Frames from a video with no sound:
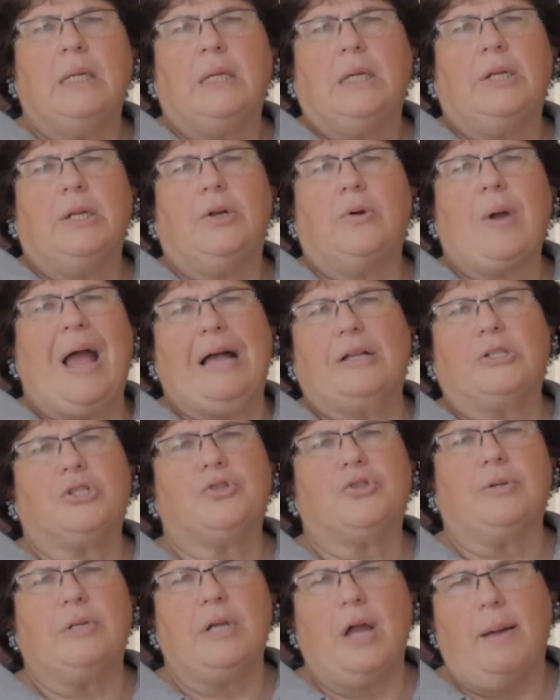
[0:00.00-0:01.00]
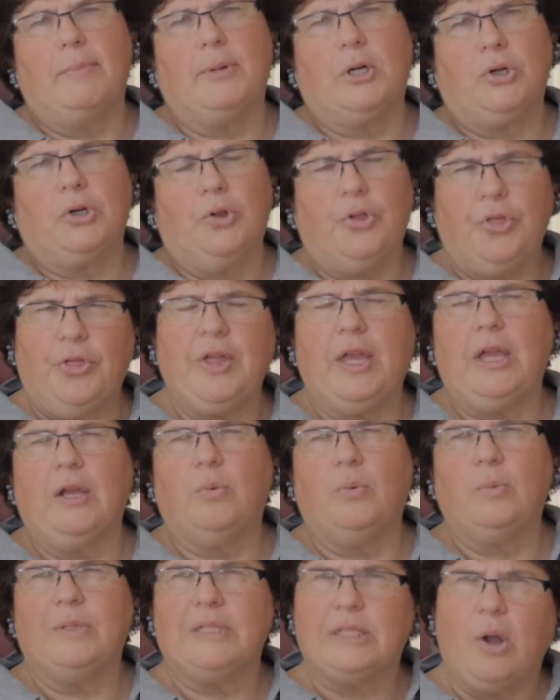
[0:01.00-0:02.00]
you know, astronomical
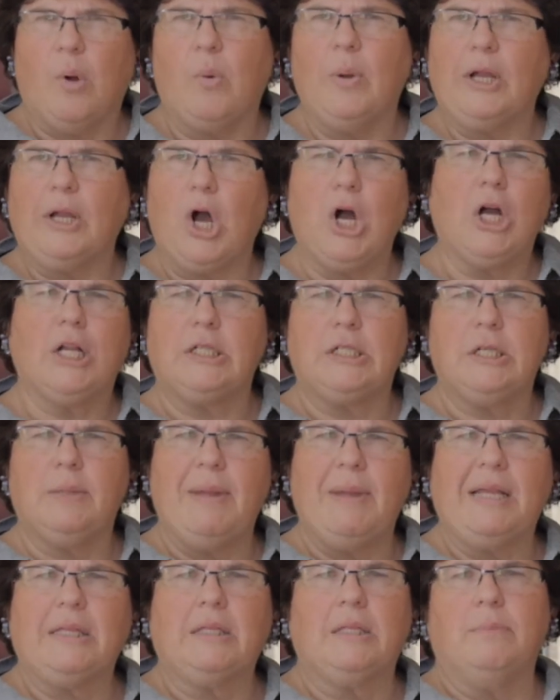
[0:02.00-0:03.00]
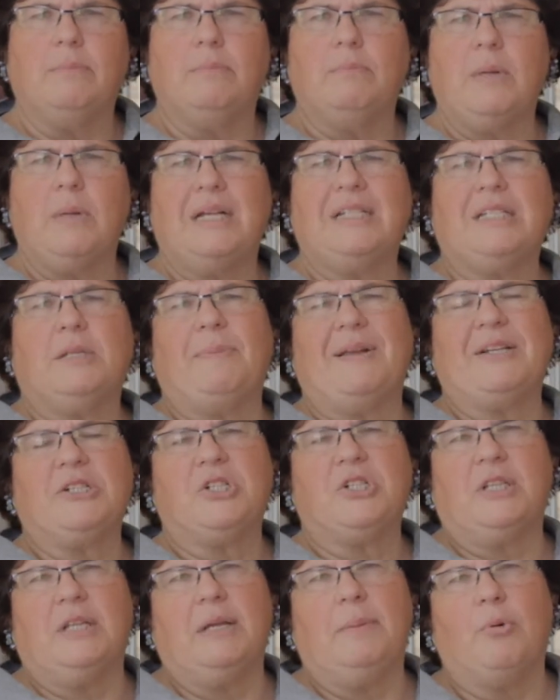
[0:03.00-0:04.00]
thing was going on to make them
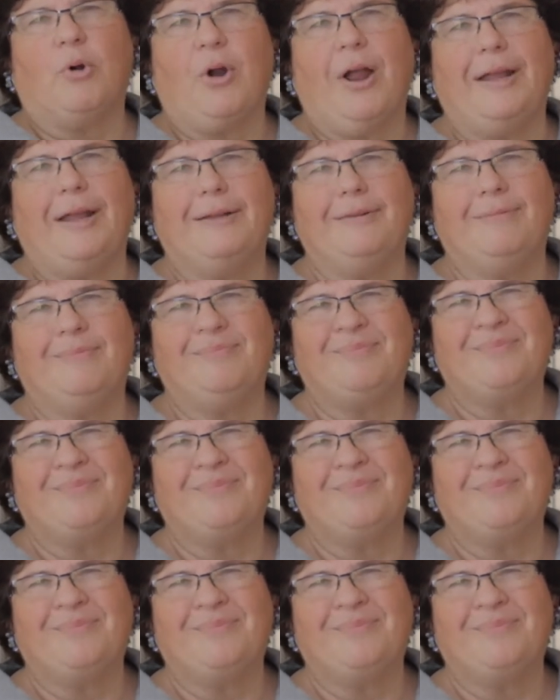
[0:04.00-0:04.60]
especially bright.